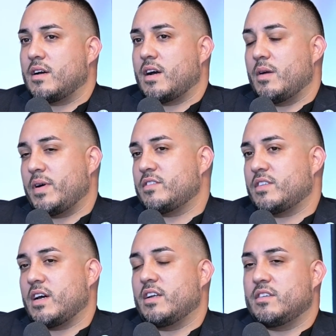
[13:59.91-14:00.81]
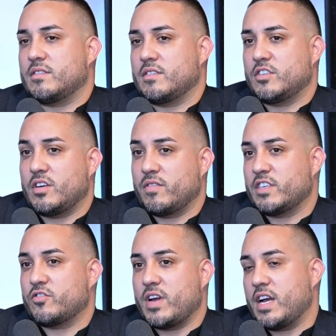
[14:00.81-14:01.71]
I'm outside shoveling
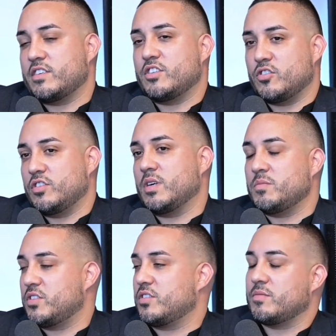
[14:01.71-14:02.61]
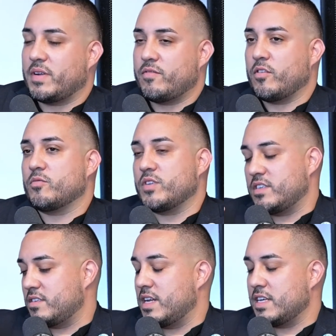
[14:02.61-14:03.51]
trash into a dumpster, and my phone
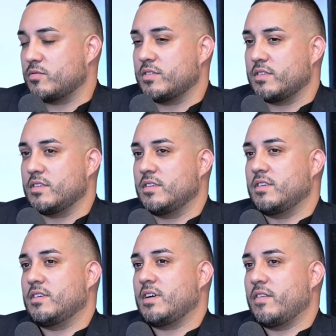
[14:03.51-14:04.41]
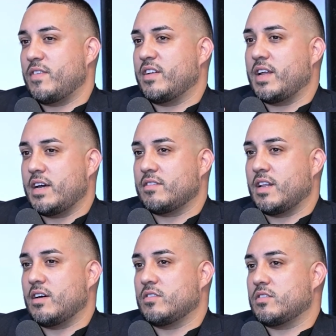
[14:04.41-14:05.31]
rings, and when I found out
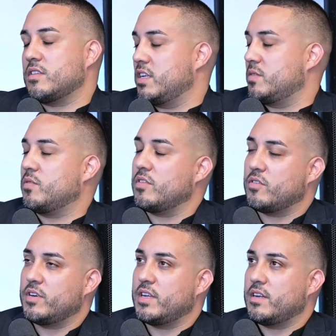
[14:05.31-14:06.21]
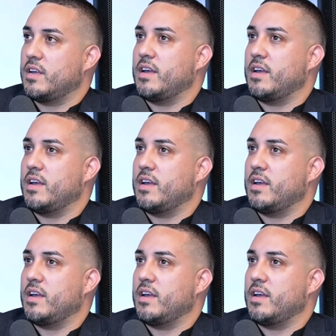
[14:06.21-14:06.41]
that I was the next Poet Laureate.